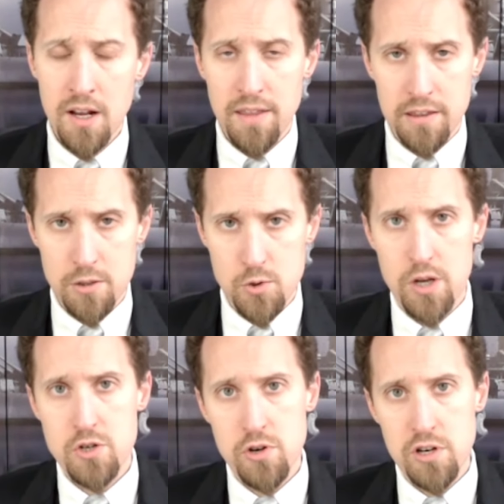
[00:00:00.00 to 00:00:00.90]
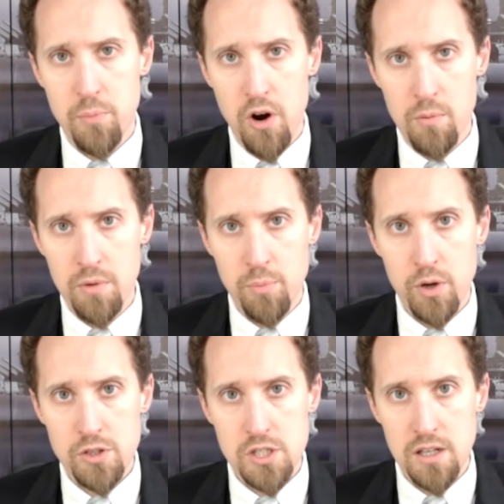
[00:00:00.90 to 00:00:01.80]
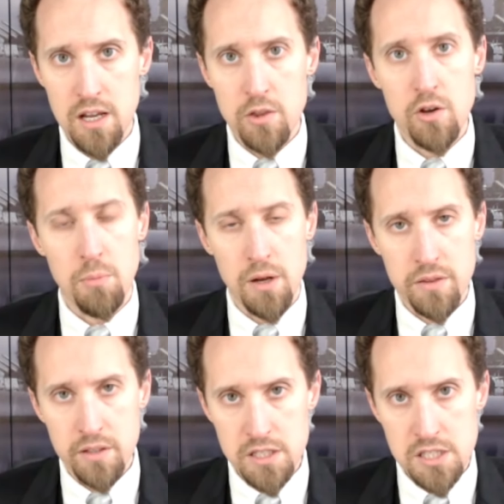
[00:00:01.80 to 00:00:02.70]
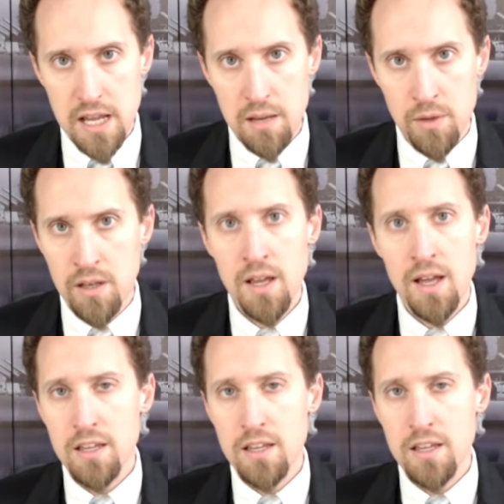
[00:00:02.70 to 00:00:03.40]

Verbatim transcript: that the Treasury Department puts in in their monthly statement.